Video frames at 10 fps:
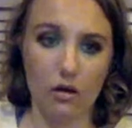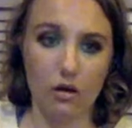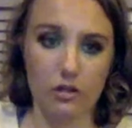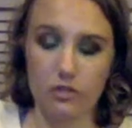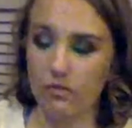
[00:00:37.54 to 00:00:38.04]

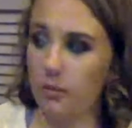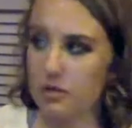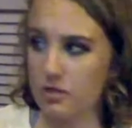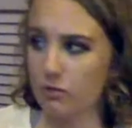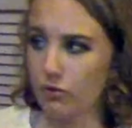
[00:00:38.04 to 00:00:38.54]
Also found
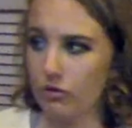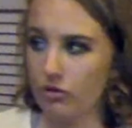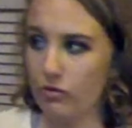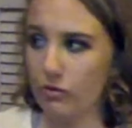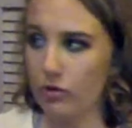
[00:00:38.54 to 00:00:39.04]
myself
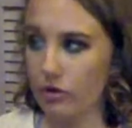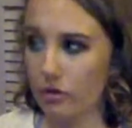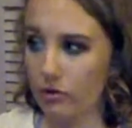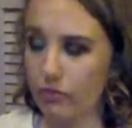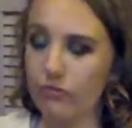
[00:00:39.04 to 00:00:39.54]
reaching for,
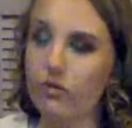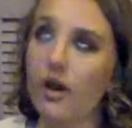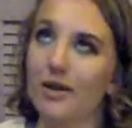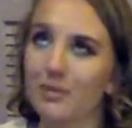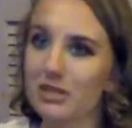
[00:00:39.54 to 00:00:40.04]
or
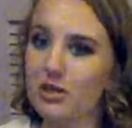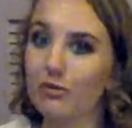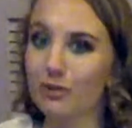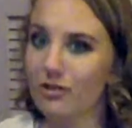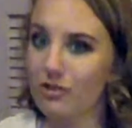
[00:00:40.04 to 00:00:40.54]
find
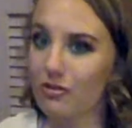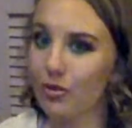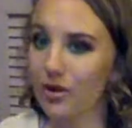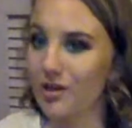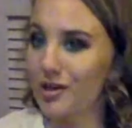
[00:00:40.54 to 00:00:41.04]
myself reaching
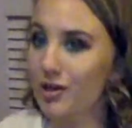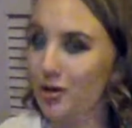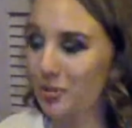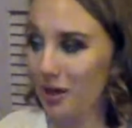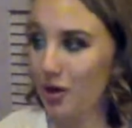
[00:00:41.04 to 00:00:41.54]
for
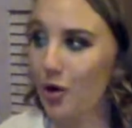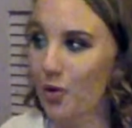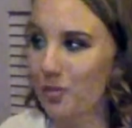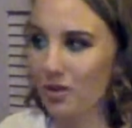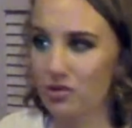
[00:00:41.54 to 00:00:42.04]
here back
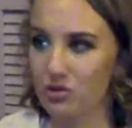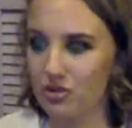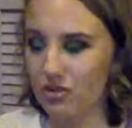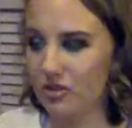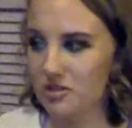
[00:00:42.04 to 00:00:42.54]
home in
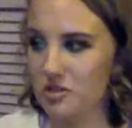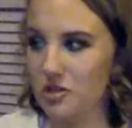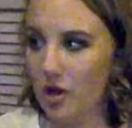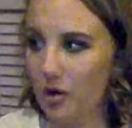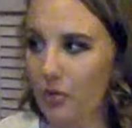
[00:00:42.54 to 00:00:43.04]
Georgia.
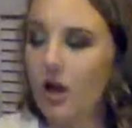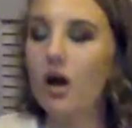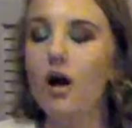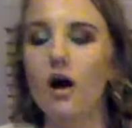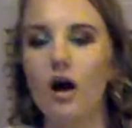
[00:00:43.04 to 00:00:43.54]
So,
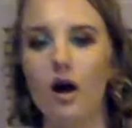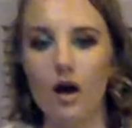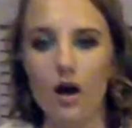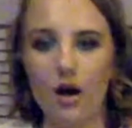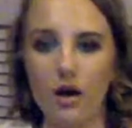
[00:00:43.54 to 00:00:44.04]

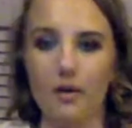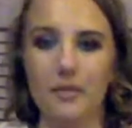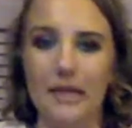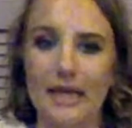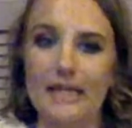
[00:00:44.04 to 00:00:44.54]

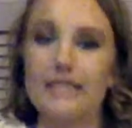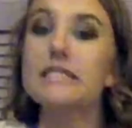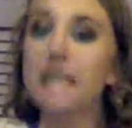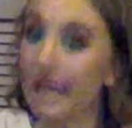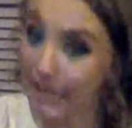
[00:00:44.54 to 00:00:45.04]
let
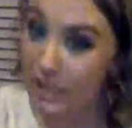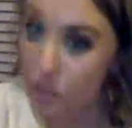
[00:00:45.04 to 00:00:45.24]
us get